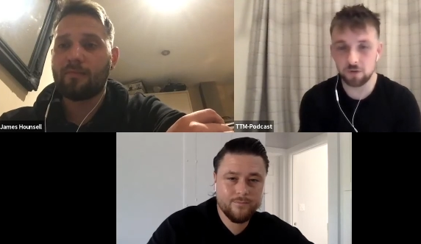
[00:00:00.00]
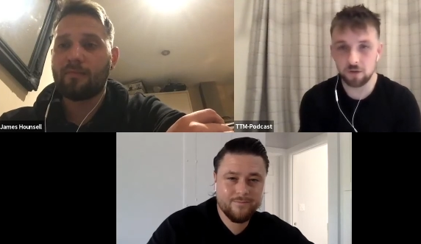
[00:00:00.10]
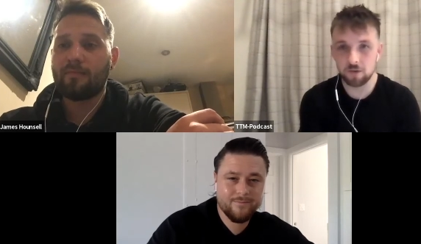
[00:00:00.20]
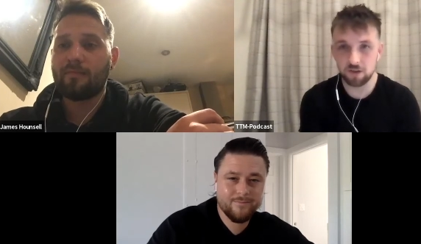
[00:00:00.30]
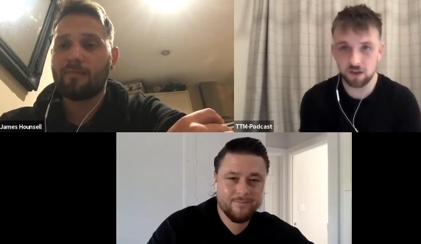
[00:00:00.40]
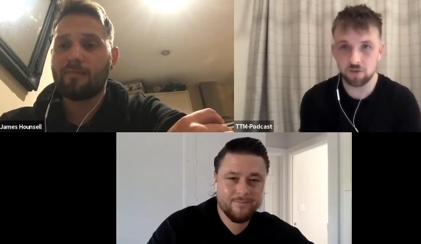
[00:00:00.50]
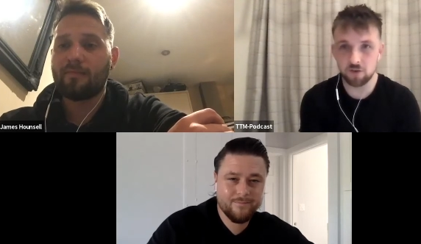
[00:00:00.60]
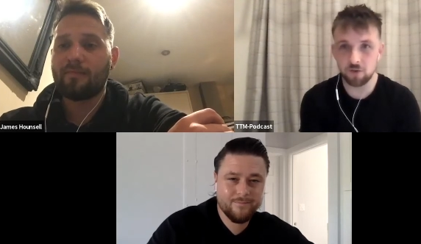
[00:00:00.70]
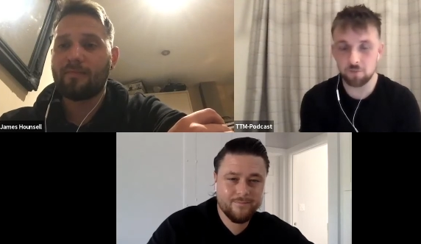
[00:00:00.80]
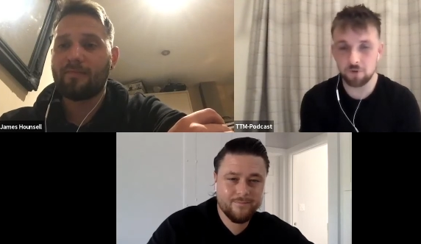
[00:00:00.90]
Speaker 1: The kids are
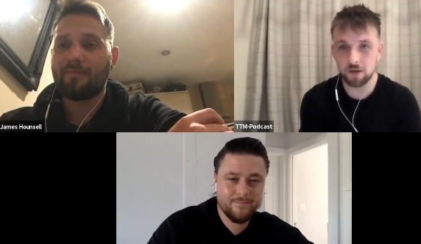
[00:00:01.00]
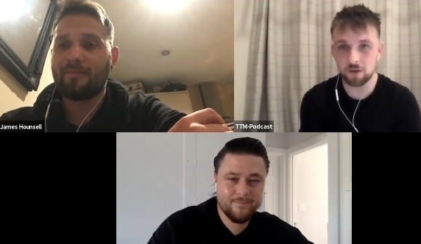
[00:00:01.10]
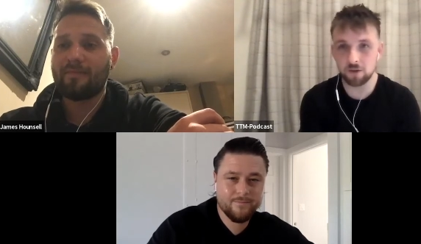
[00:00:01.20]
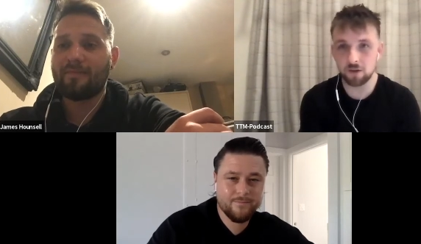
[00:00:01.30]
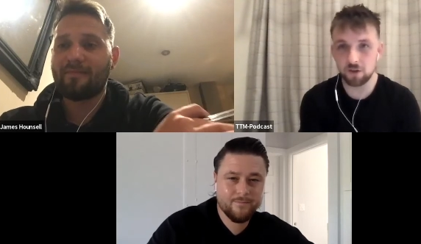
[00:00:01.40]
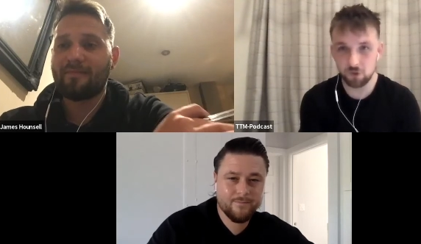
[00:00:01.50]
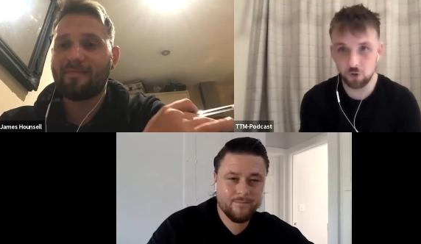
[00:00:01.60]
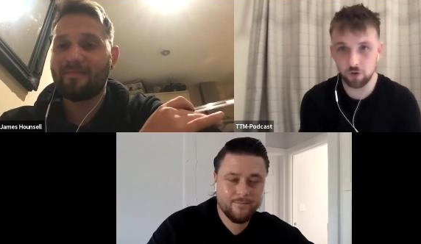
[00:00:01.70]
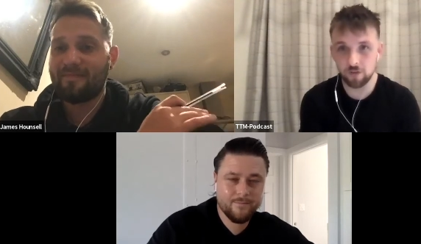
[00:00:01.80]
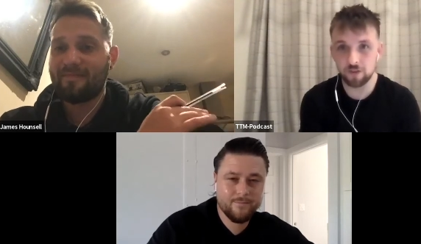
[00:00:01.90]
in bed.
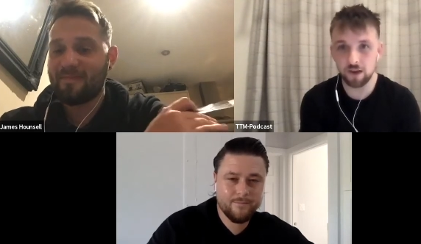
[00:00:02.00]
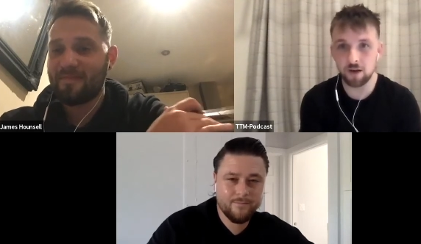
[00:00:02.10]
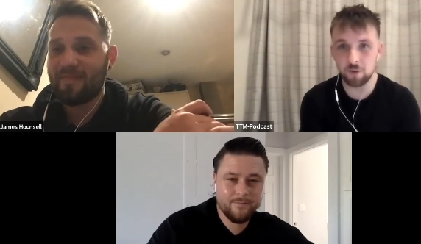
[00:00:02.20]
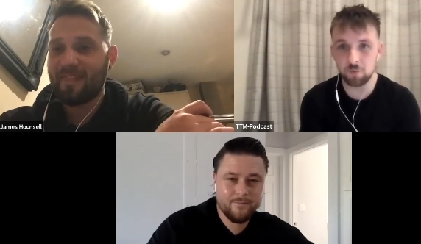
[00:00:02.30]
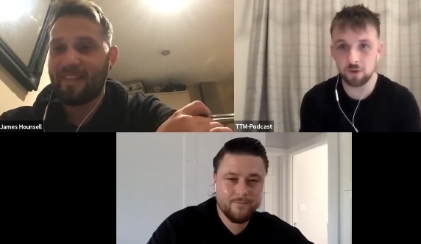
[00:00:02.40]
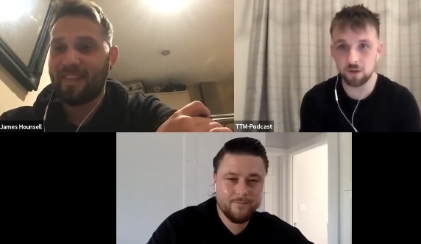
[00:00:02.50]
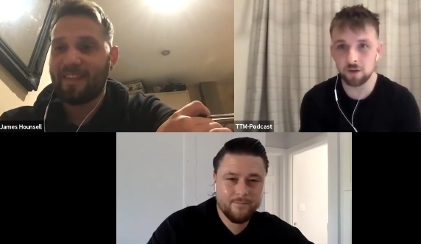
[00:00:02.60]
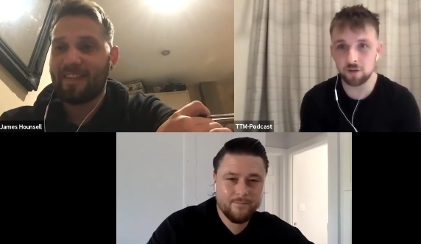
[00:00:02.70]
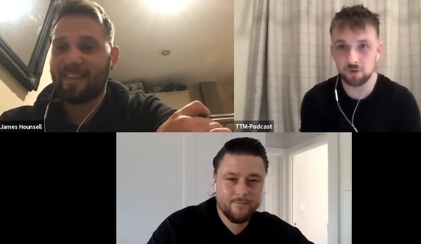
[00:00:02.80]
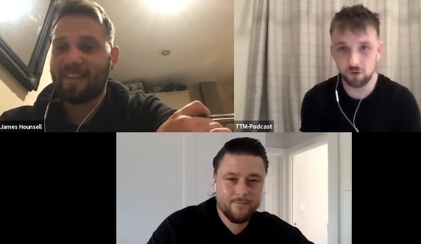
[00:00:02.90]
You're in the Caribbean.
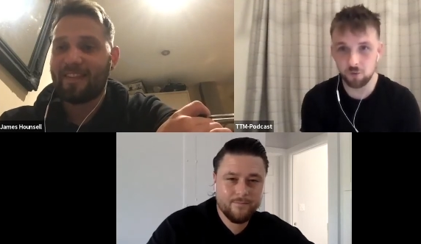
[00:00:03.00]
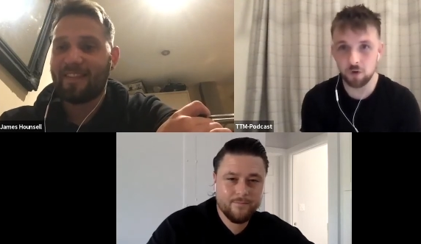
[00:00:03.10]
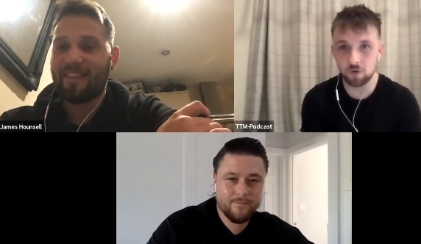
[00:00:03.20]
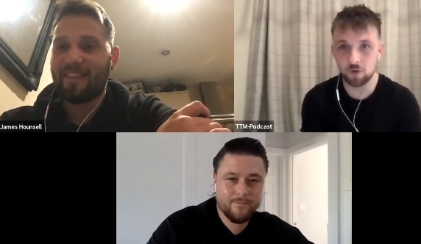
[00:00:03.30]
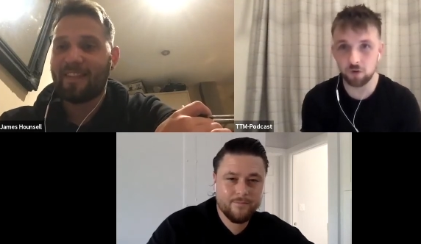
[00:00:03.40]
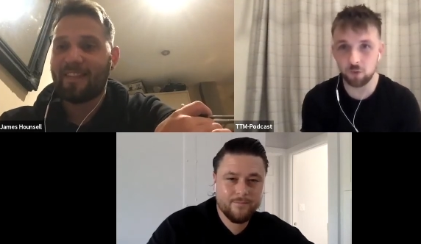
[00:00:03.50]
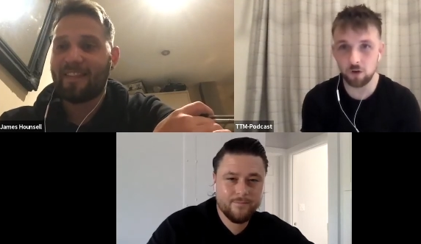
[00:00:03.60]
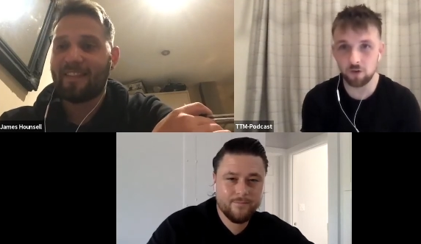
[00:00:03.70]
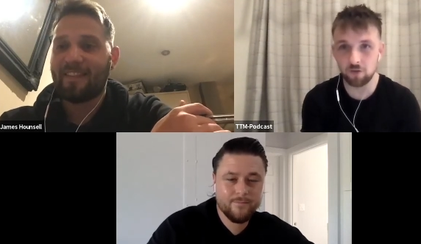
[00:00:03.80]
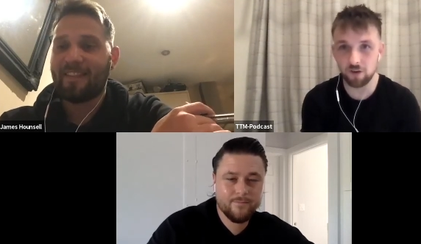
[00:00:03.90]
You're in a World Cup
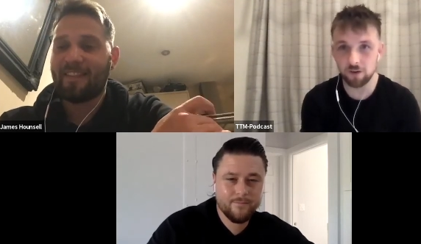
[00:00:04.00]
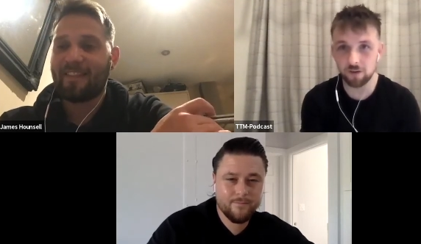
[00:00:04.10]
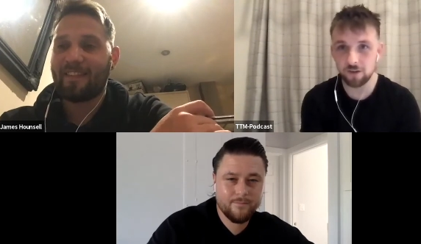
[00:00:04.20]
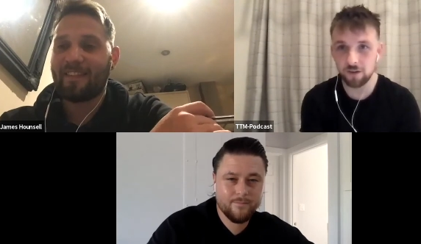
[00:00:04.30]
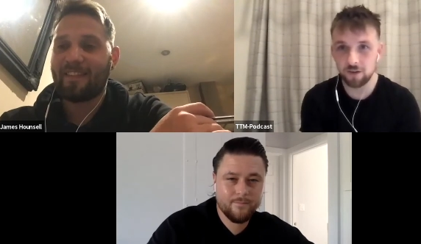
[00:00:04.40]
qualifier.